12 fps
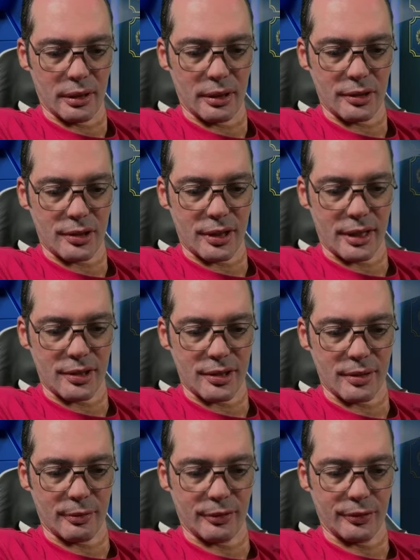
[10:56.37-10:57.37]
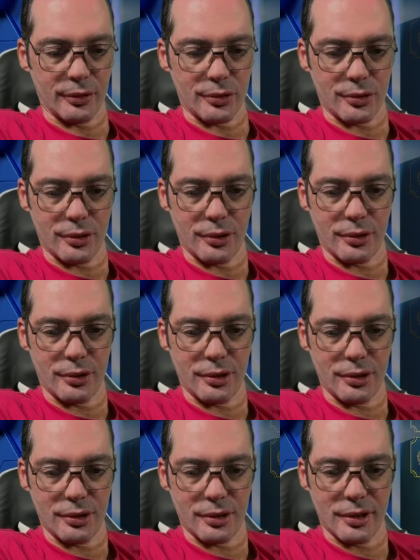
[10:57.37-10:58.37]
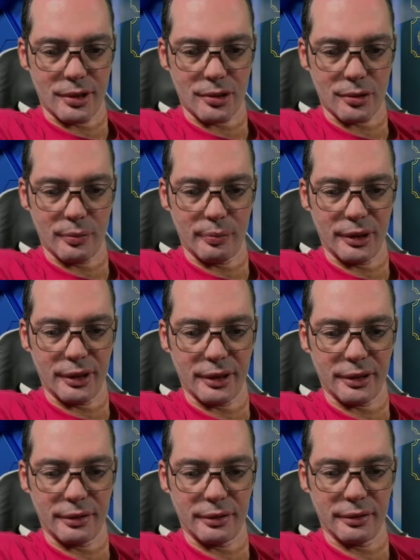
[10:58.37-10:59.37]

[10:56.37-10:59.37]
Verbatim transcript: Let's get some of those goodies that is completed.